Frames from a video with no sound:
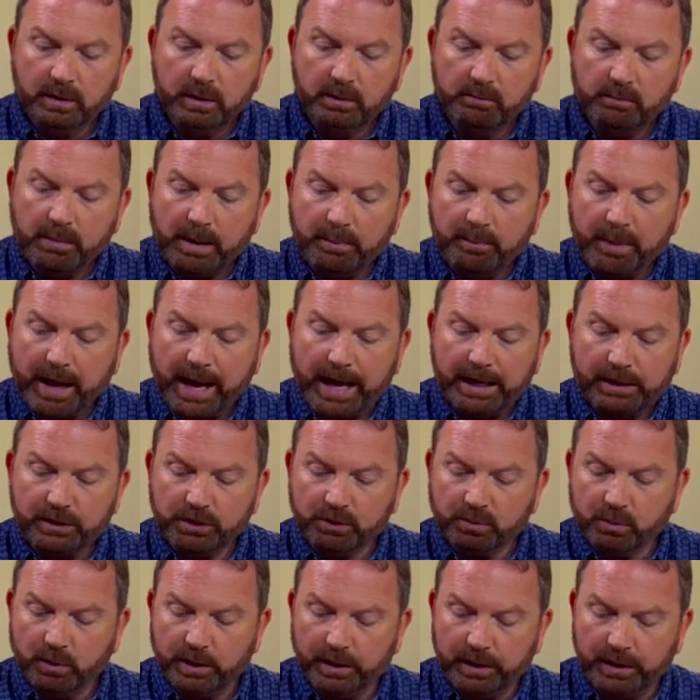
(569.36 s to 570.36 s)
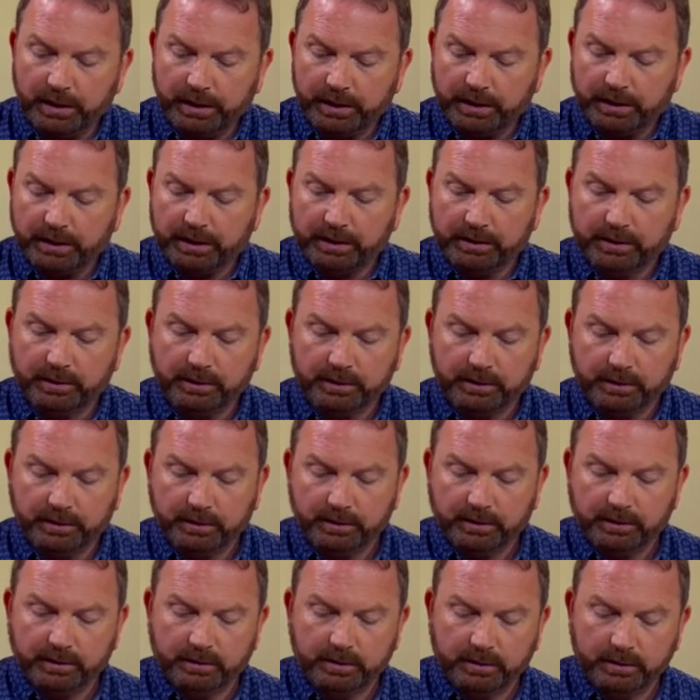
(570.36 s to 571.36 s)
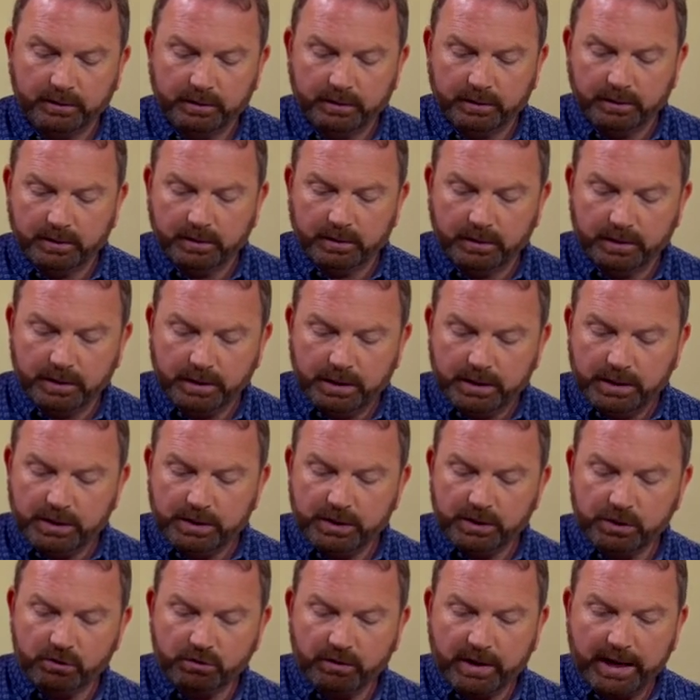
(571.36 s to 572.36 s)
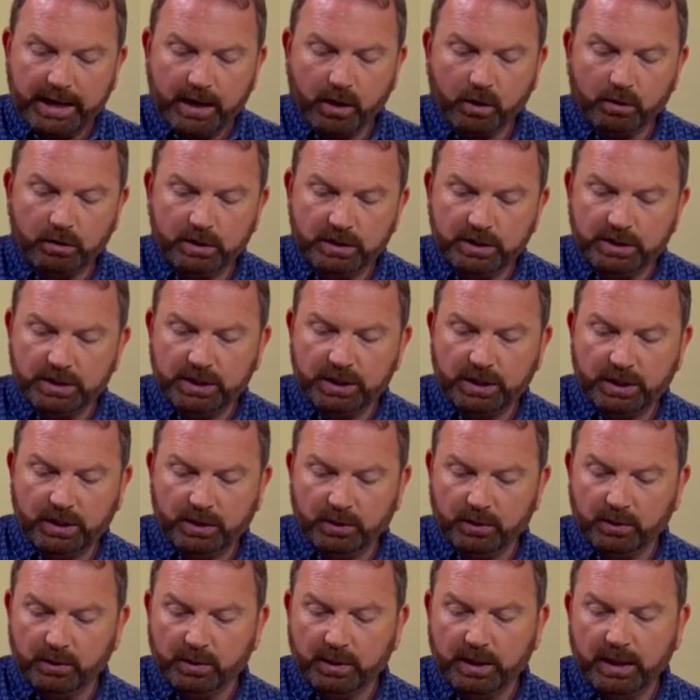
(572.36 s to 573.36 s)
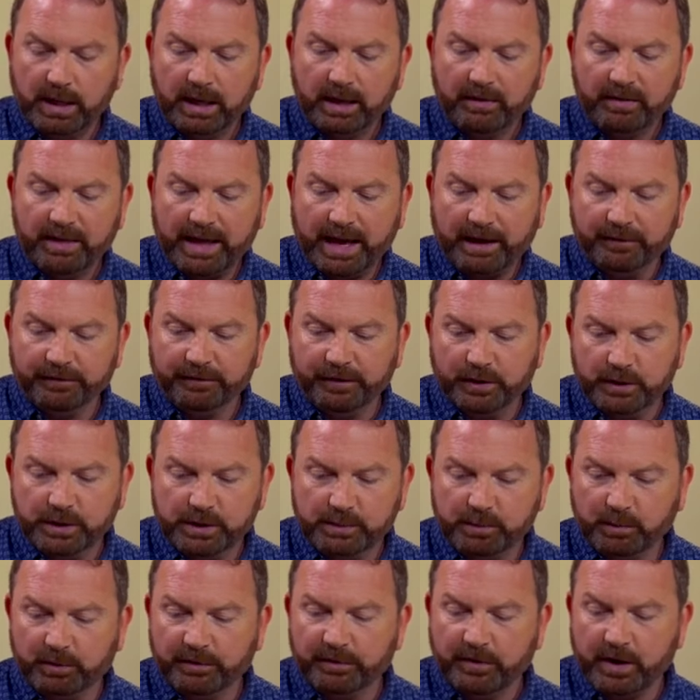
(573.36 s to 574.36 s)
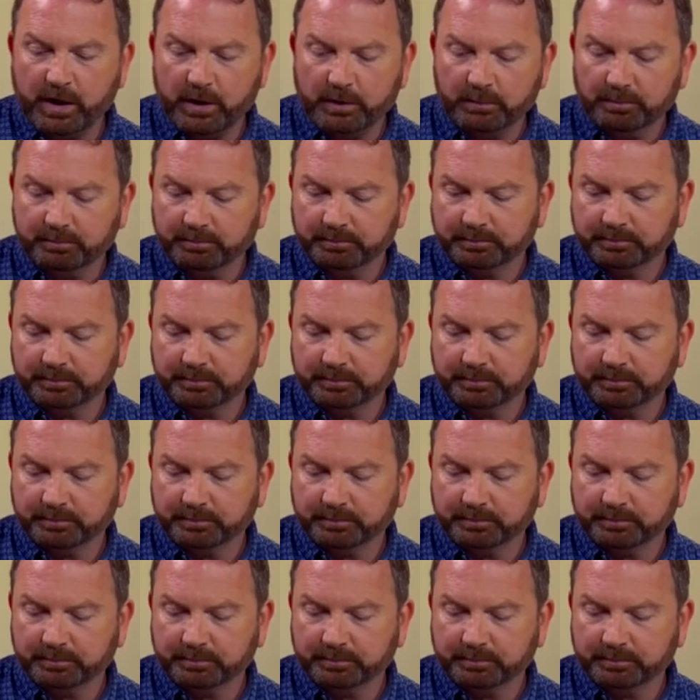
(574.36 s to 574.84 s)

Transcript: my patchwork straight onto that fusible foam.